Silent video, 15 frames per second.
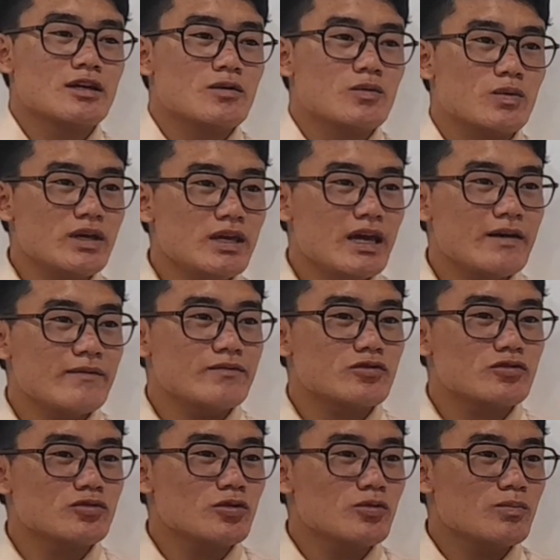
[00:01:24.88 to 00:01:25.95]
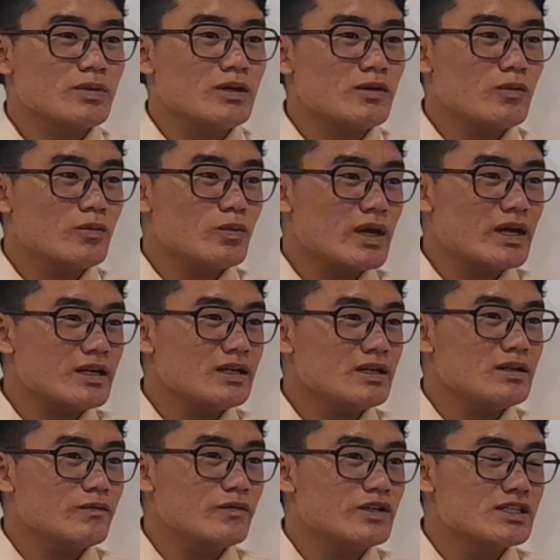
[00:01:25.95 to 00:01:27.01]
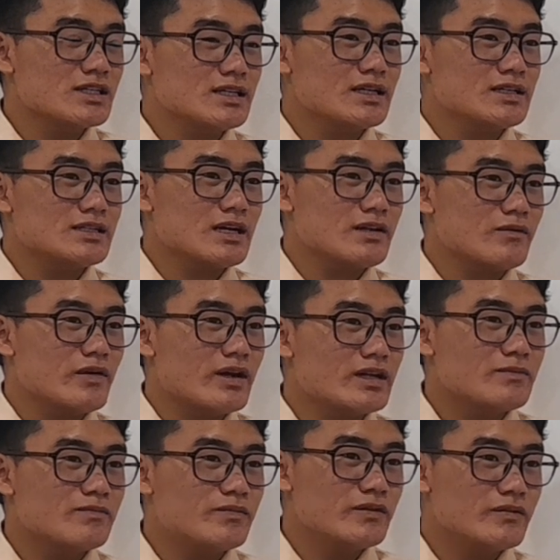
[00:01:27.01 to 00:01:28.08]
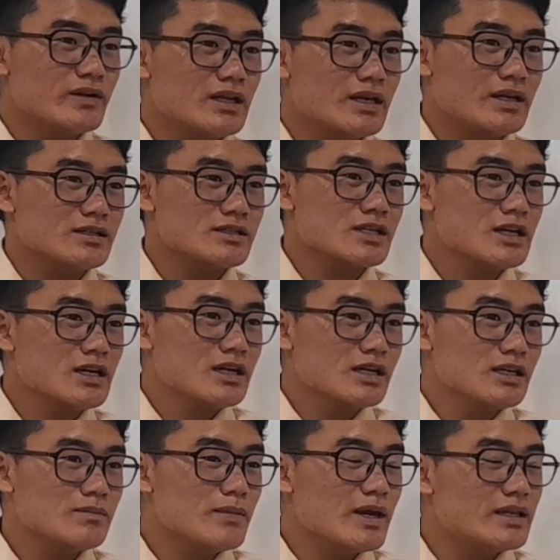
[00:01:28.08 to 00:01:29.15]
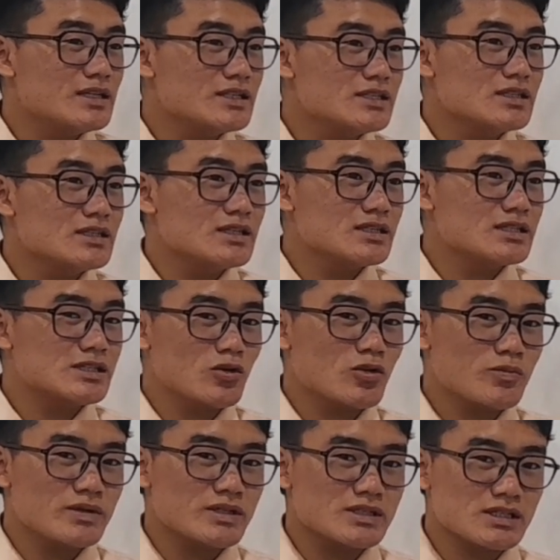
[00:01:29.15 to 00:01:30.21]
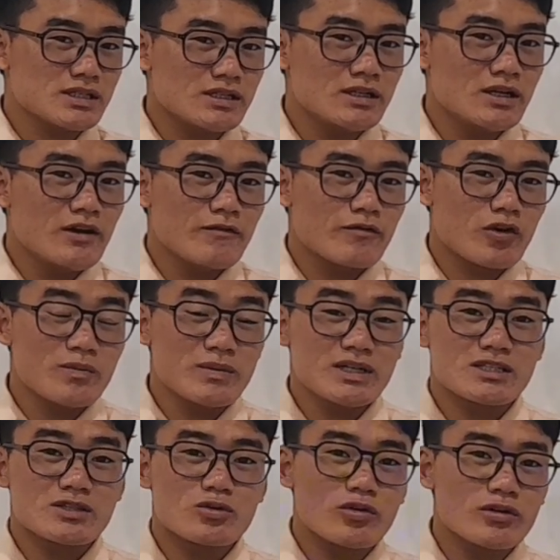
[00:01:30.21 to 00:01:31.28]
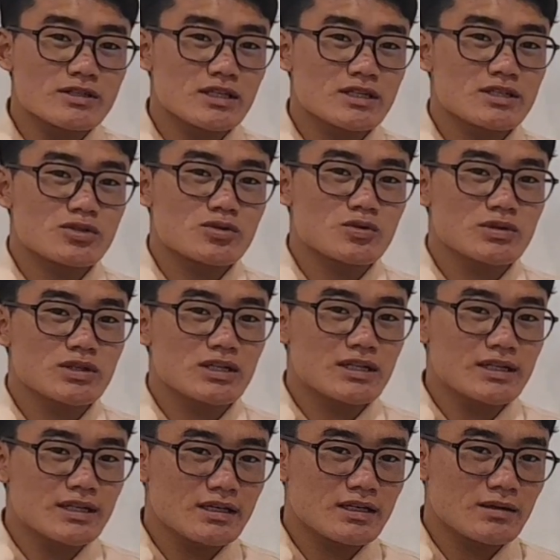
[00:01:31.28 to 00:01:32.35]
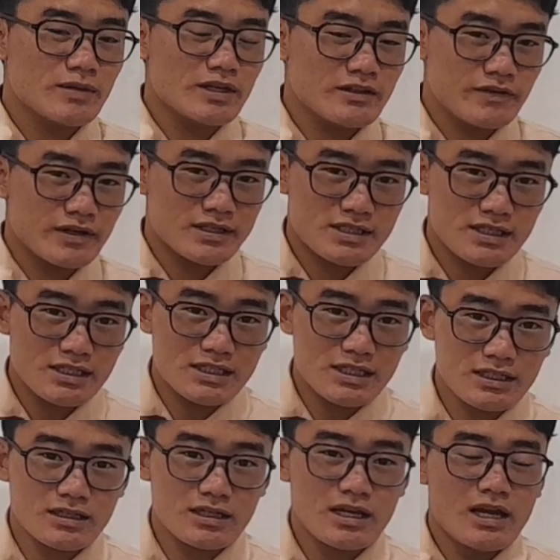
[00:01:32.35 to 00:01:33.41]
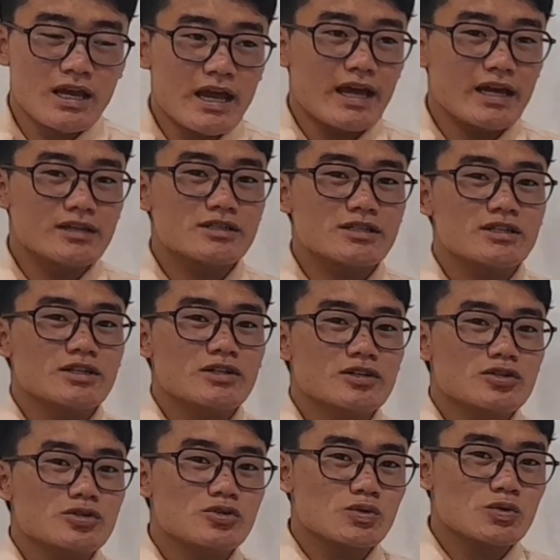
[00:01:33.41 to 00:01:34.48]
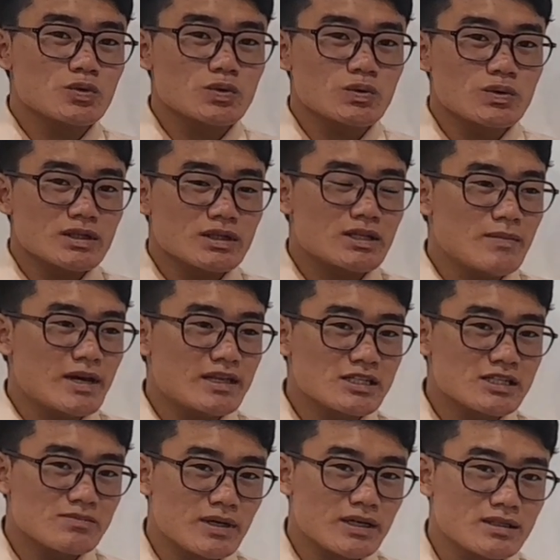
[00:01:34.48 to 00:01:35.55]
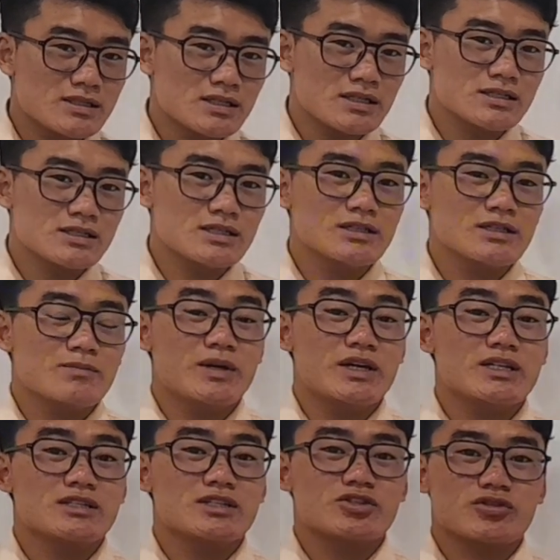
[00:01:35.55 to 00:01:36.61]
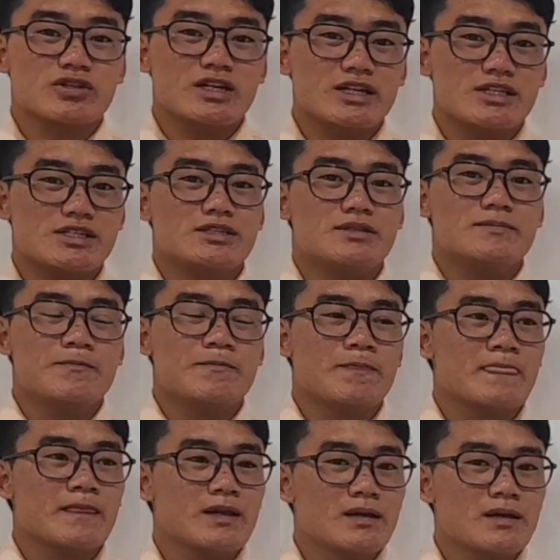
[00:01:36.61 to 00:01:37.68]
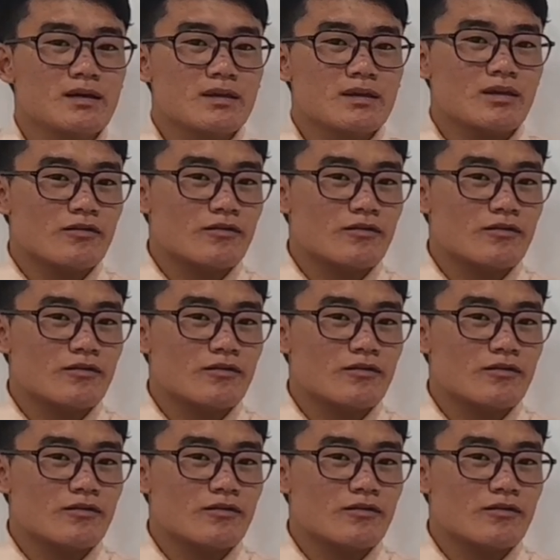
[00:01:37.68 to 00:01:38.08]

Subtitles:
we have to be very vigilant and very prevalent in managing the COPD from its causes to the clinical manifestation and to the management till the patient education. Now,